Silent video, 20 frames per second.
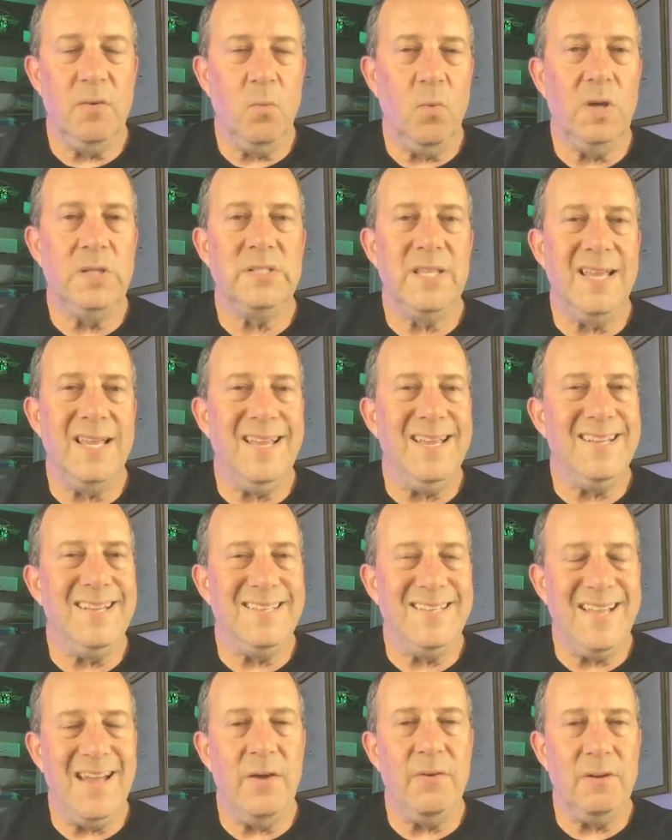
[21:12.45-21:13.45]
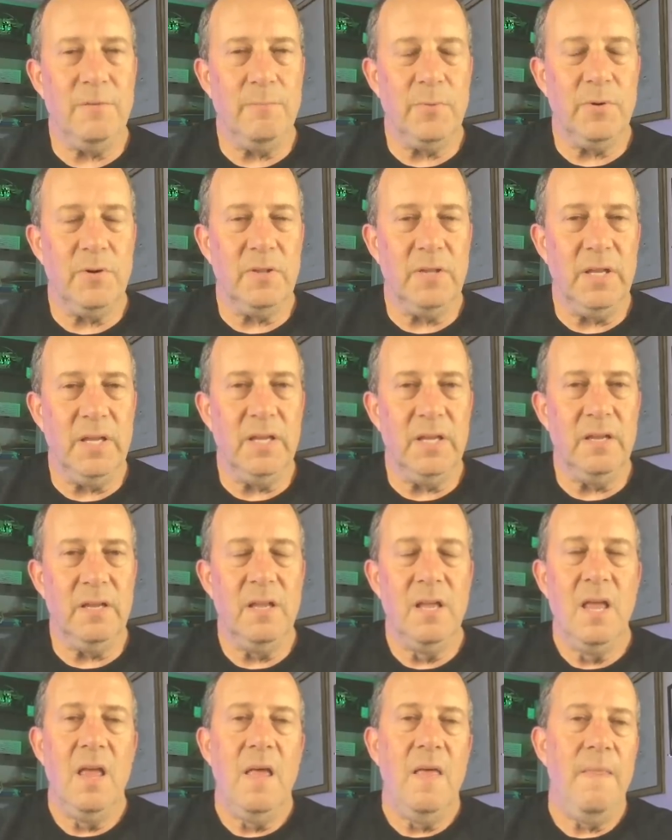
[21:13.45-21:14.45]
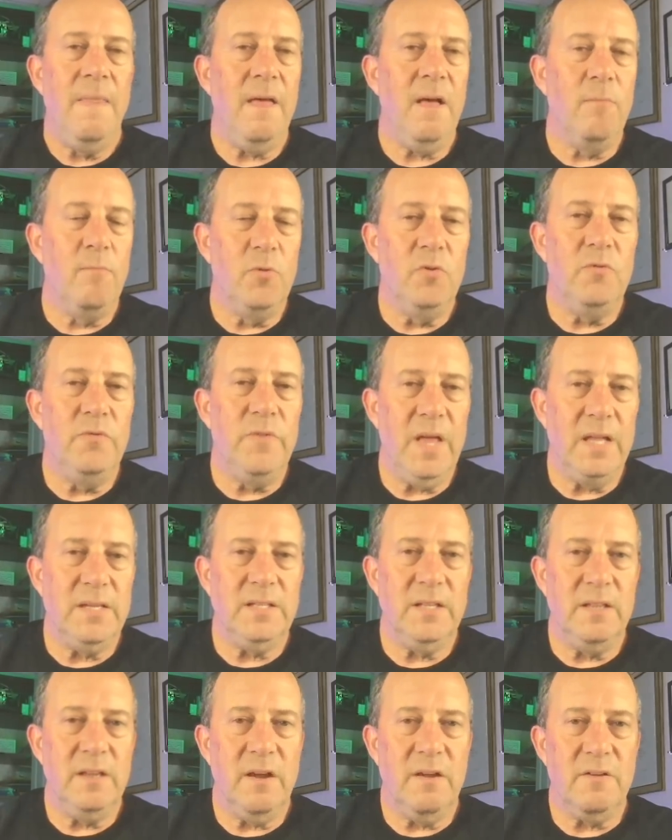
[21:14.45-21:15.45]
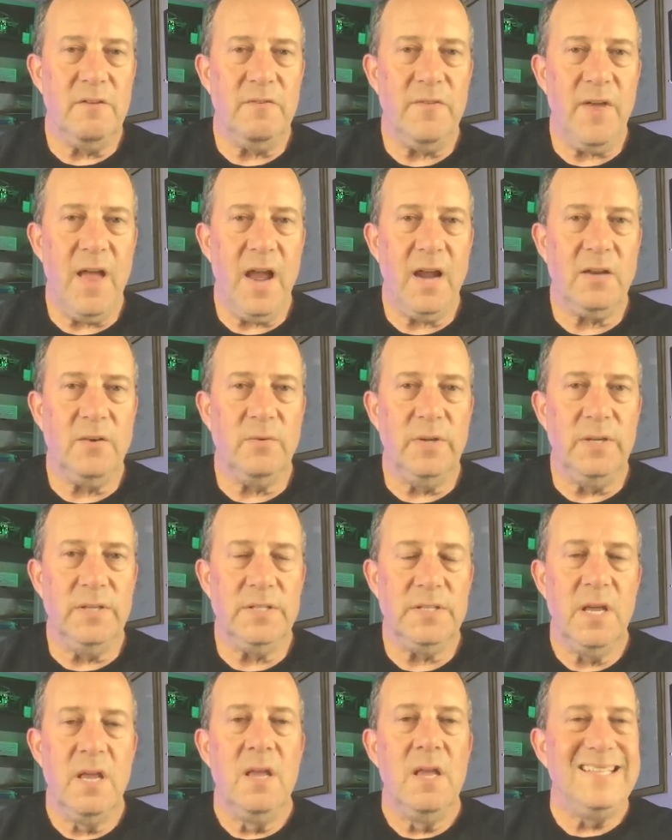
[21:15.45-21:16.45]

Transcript: Once they get it down in Berlin, they'll move that to the other factories.